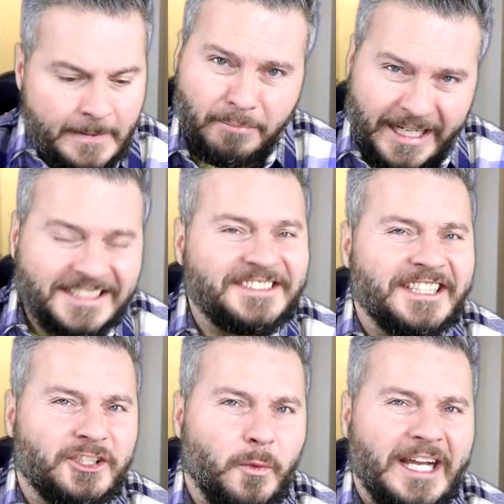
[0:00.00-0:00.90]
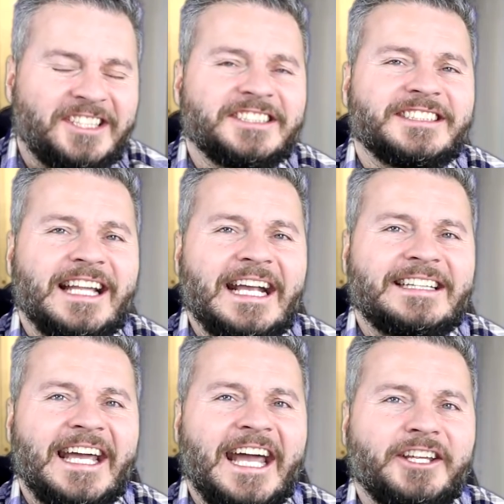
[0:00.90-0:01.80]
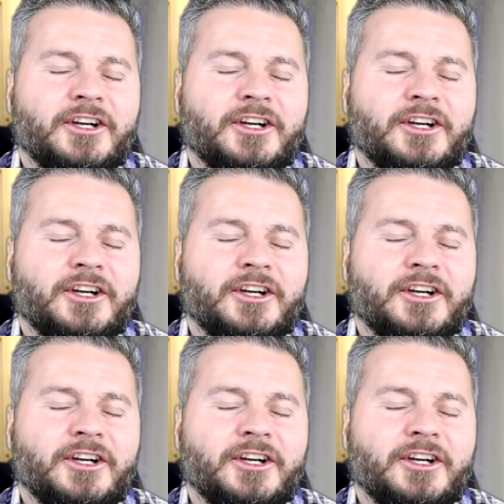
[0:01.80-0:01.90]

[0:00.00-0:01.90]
But in situations like that,